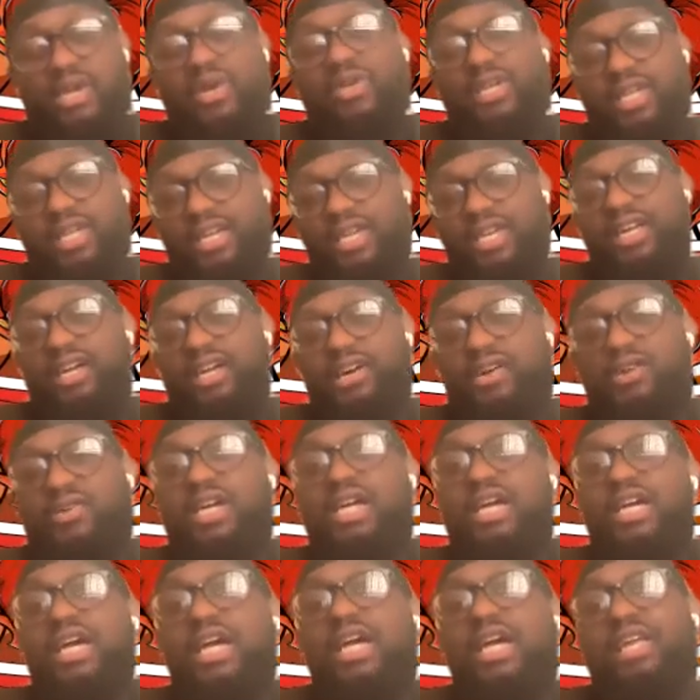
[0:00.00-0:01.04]
Hell yeah, it count.
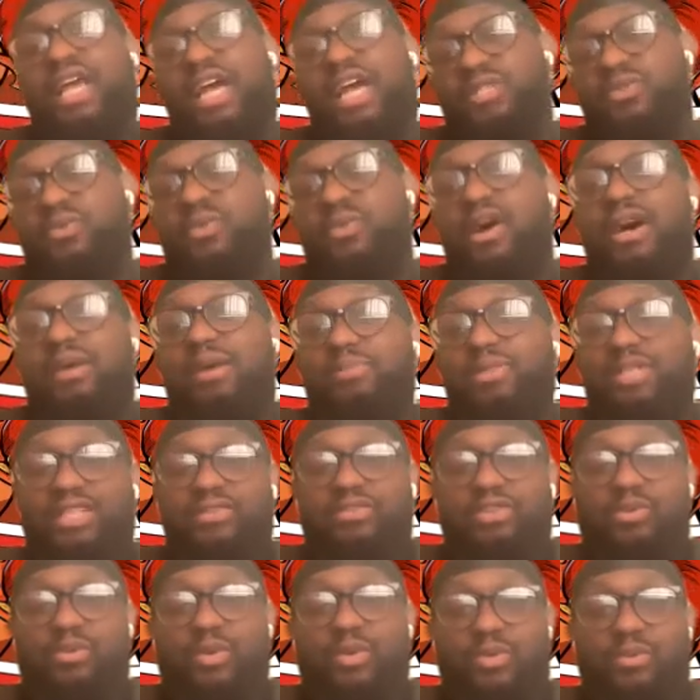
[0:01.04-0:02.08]
And that's why I
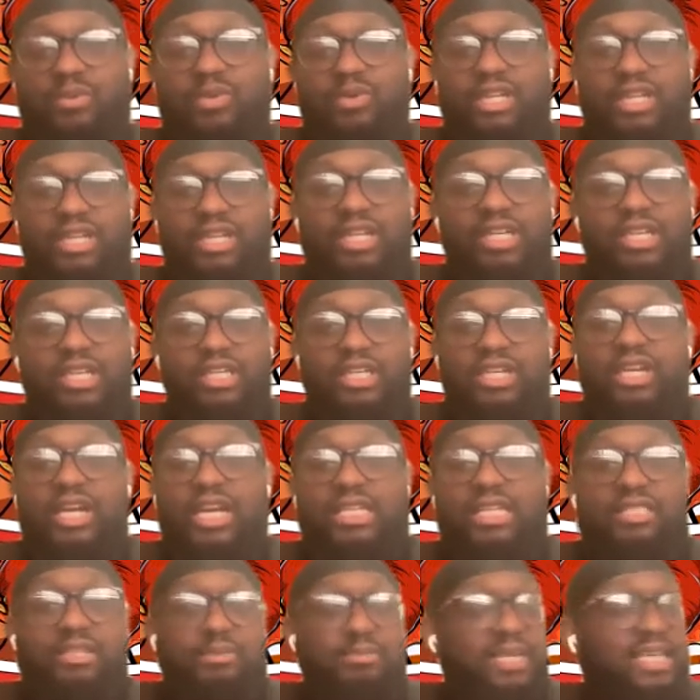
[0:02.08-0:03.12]
believe he won Rookie of the Year.
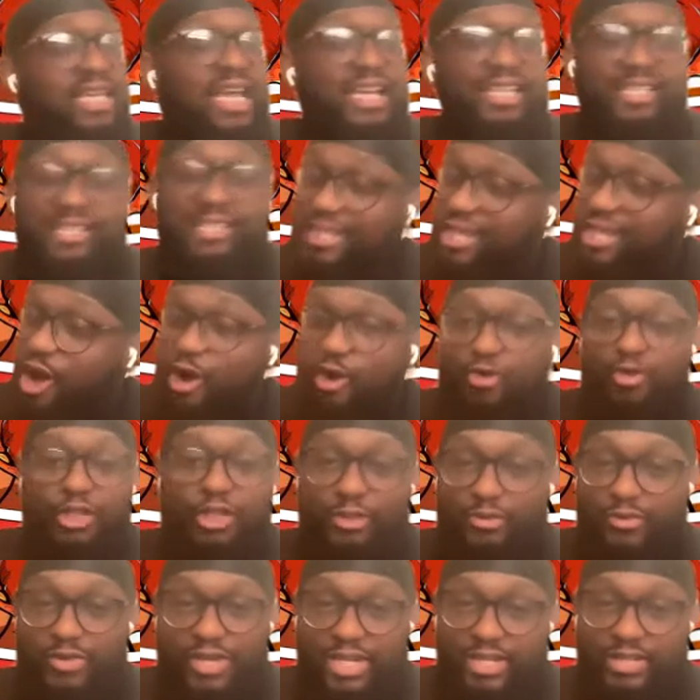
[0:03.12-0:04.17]
And to me, that is the
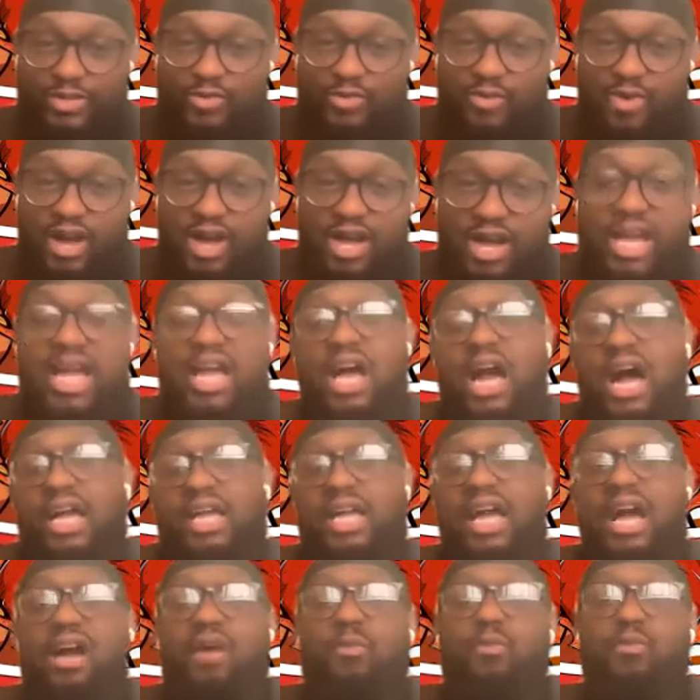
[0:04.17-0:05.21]
only reason why I
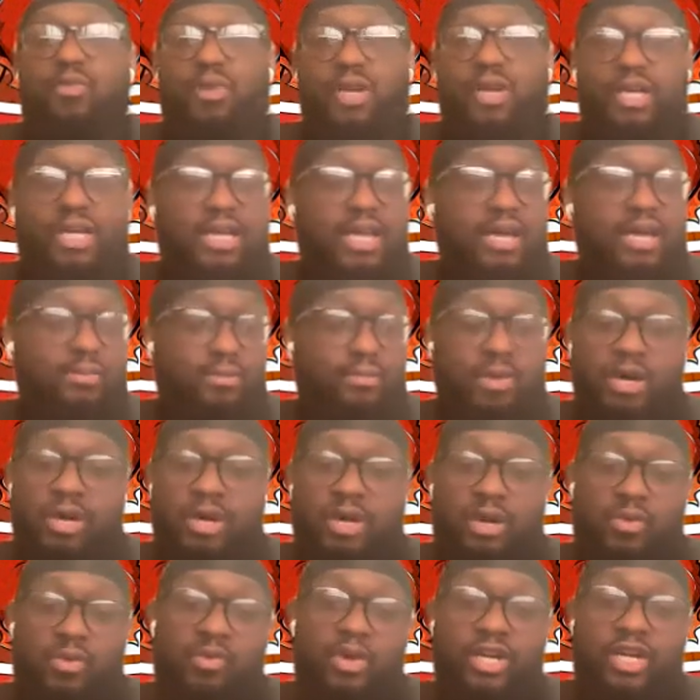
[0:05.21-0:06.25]
got him winning it
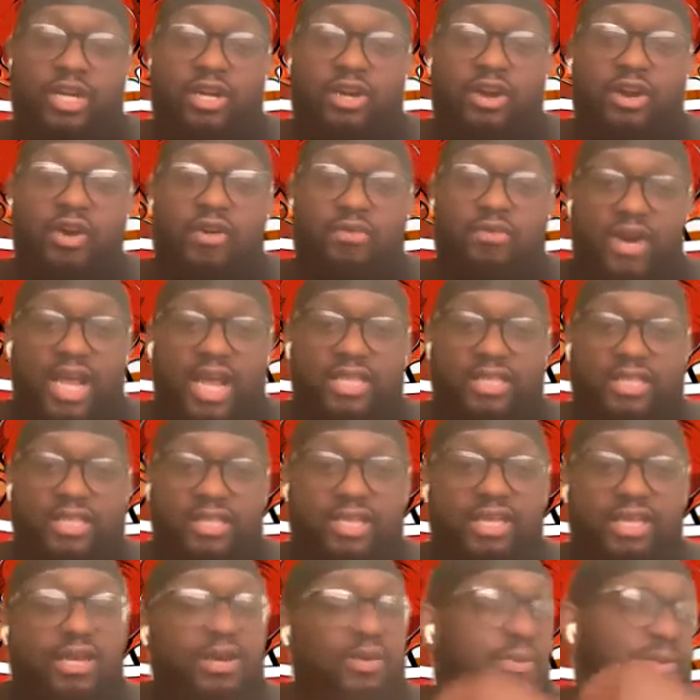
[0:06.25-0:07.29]
over
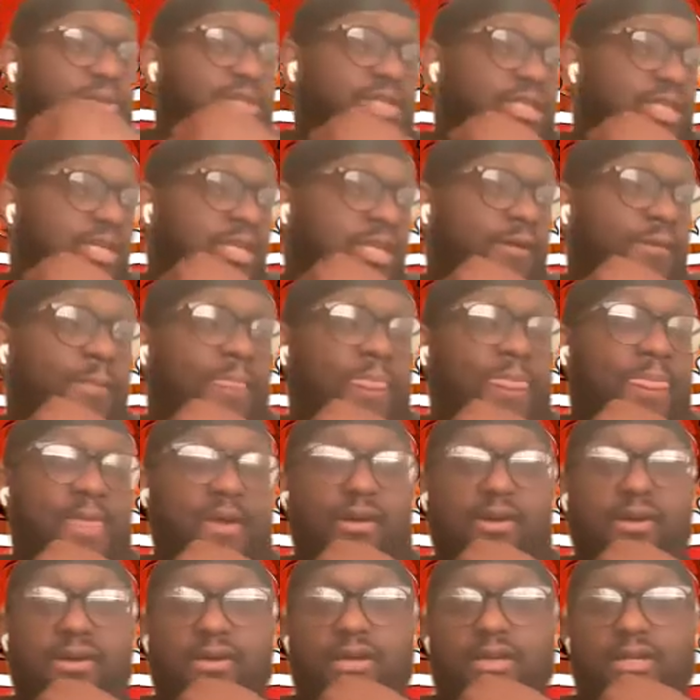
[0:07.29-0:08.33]
Anthony Edwards.
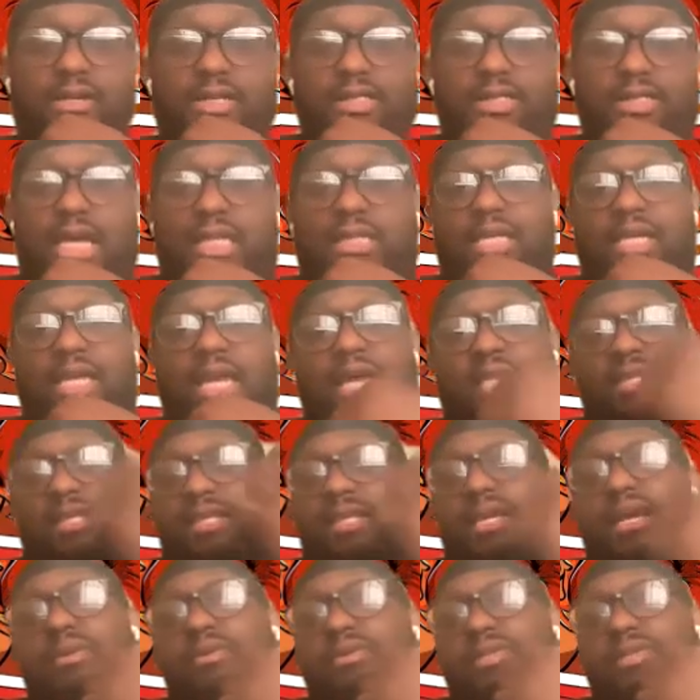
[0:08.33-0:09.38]
Because I think
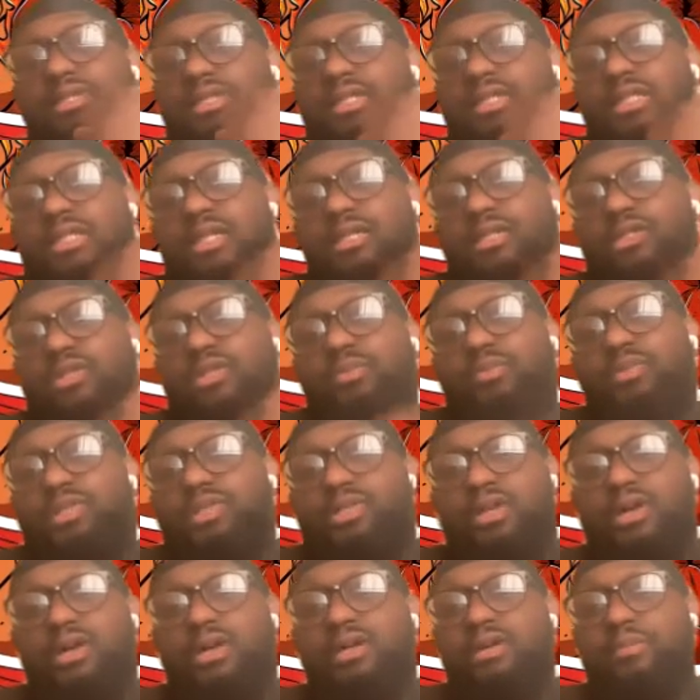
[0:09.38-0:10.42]
Anthony Edwards is a young
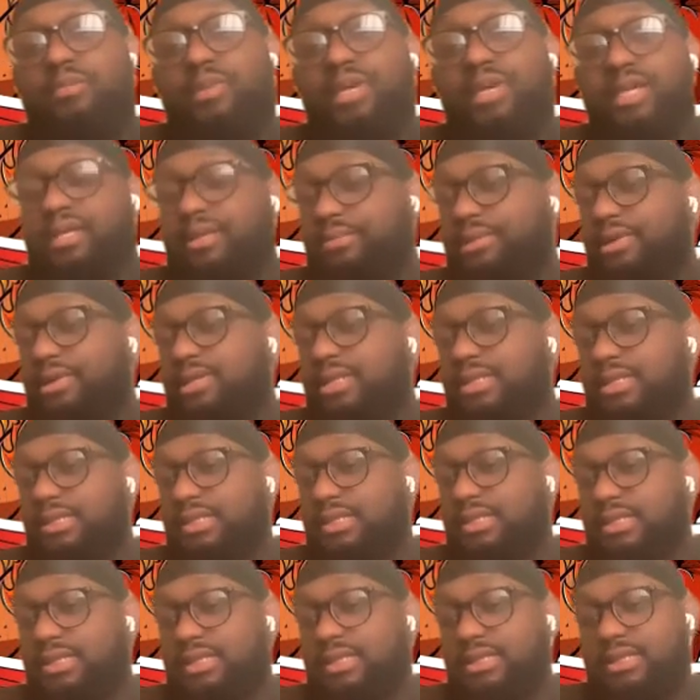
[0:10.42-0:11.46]
superstar in the making, personally.